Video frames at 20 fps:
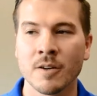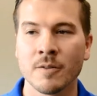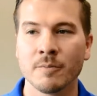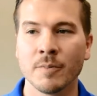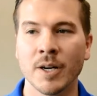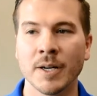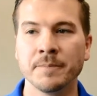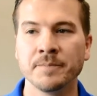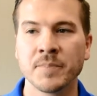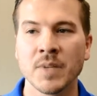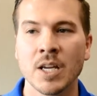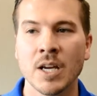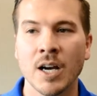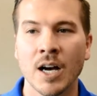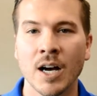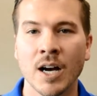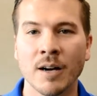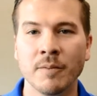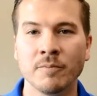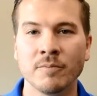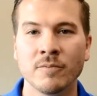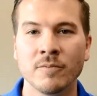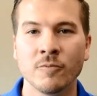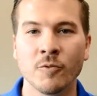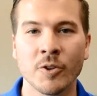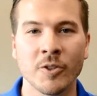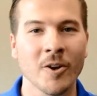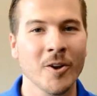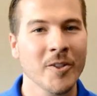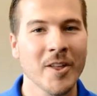But um,
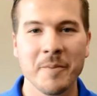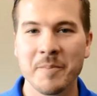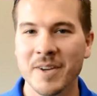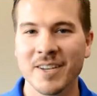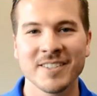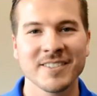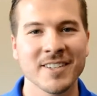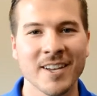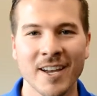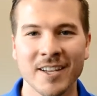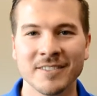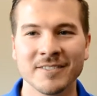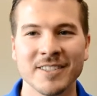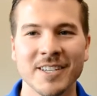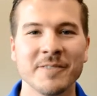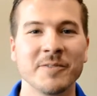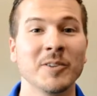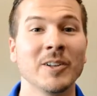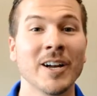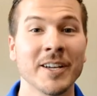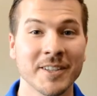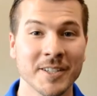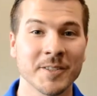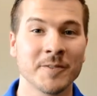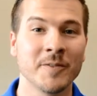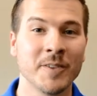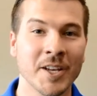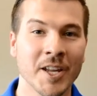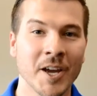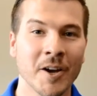with all that being said, if you like this
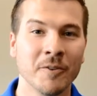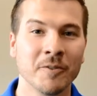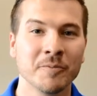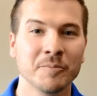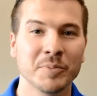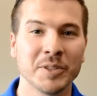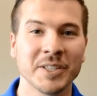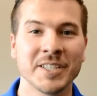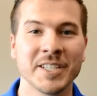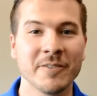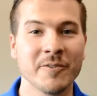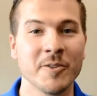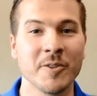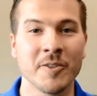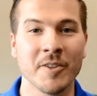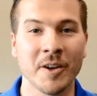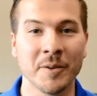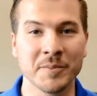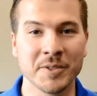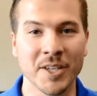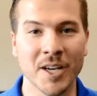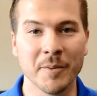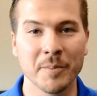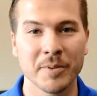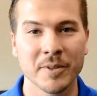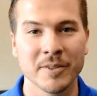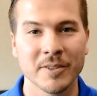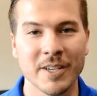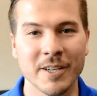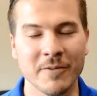video, please give it the thumbs up.
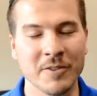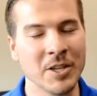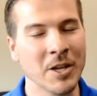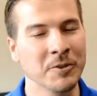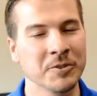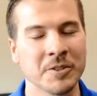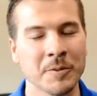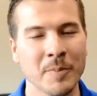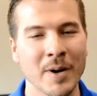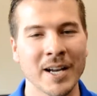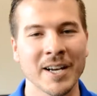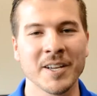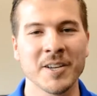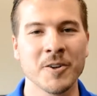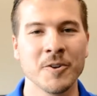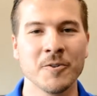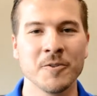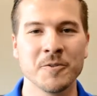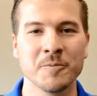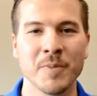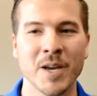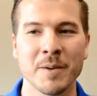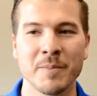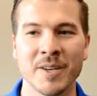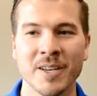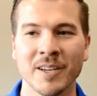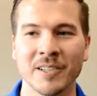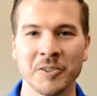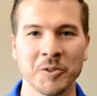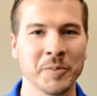If you know somebody who's
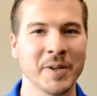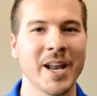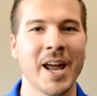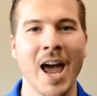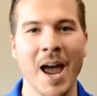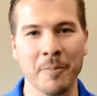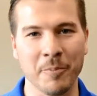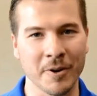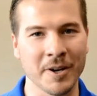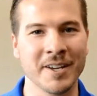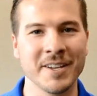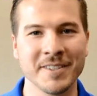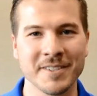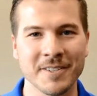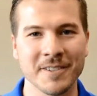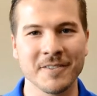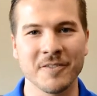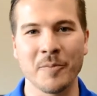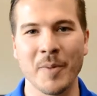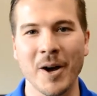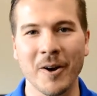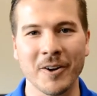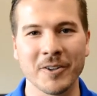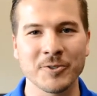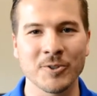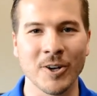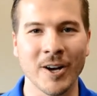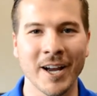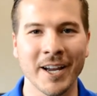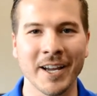maybe a little bit apprehensive about
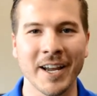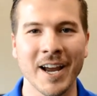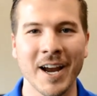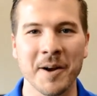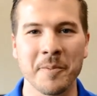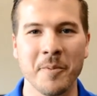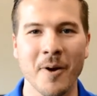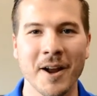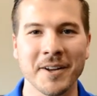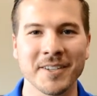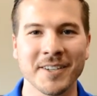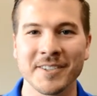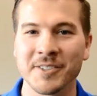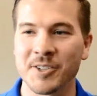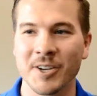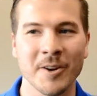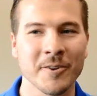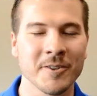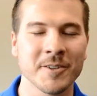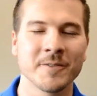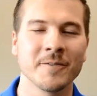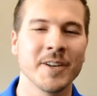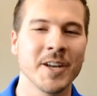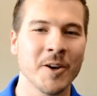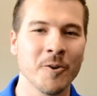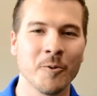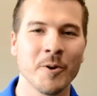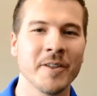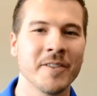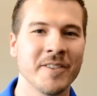trying chiropractic, share this
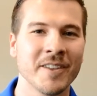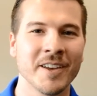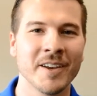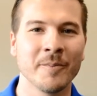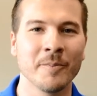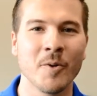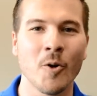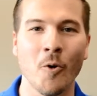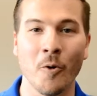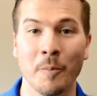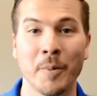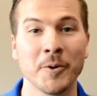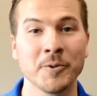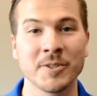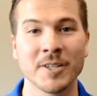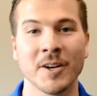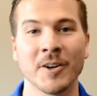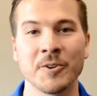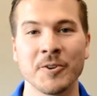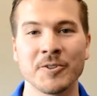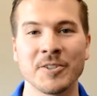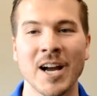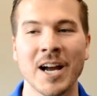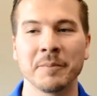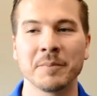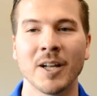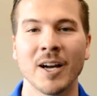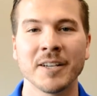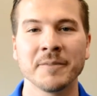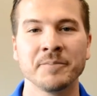video with them or post it on your
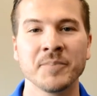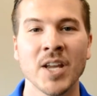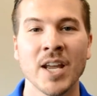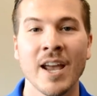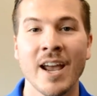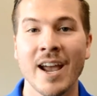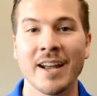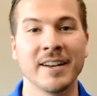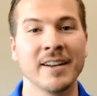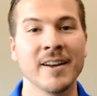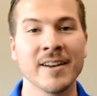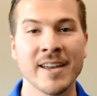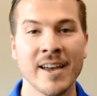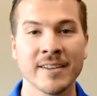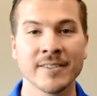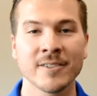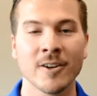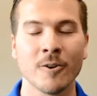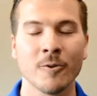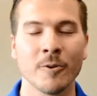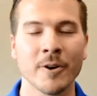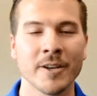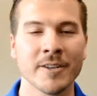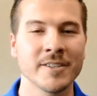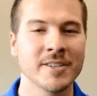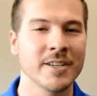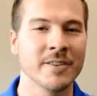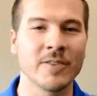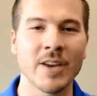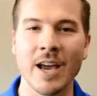timeline. And uh, as
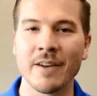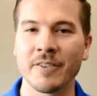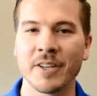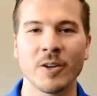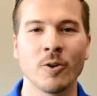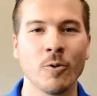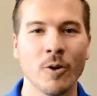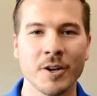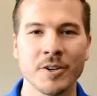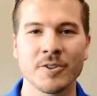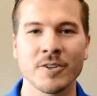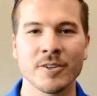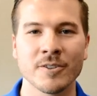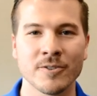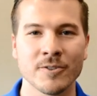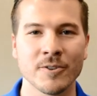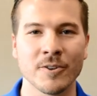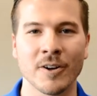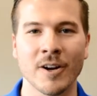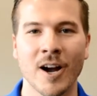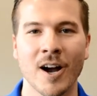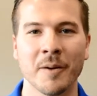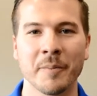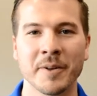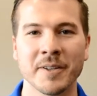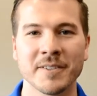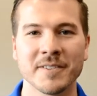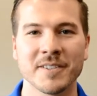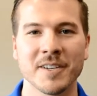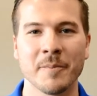always, if you have any questions or
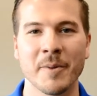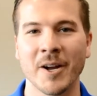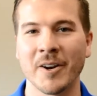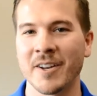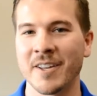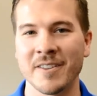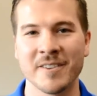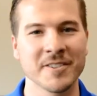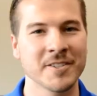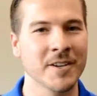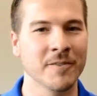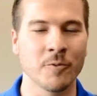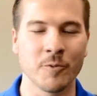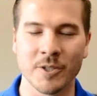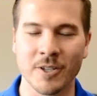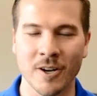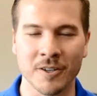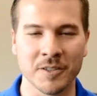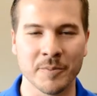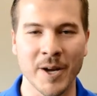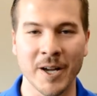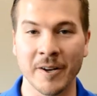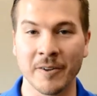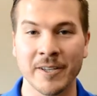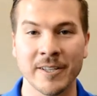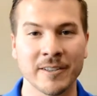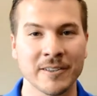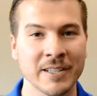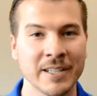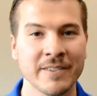comments about any of the stuff we talked about,
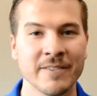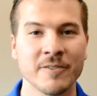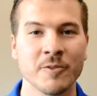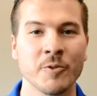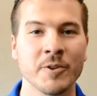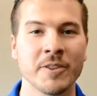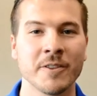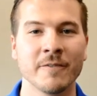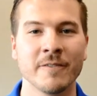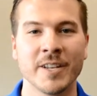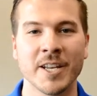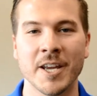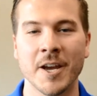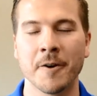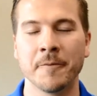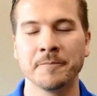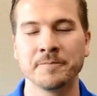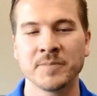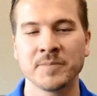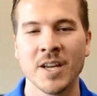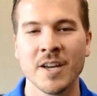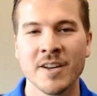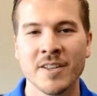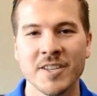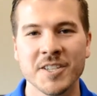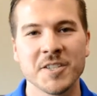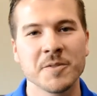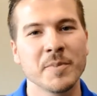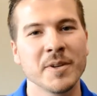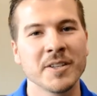leave it with the video.
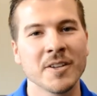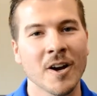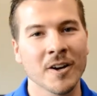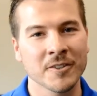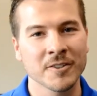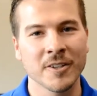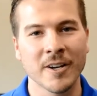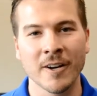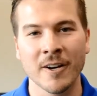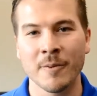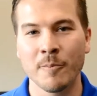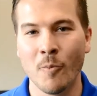This has been Dr.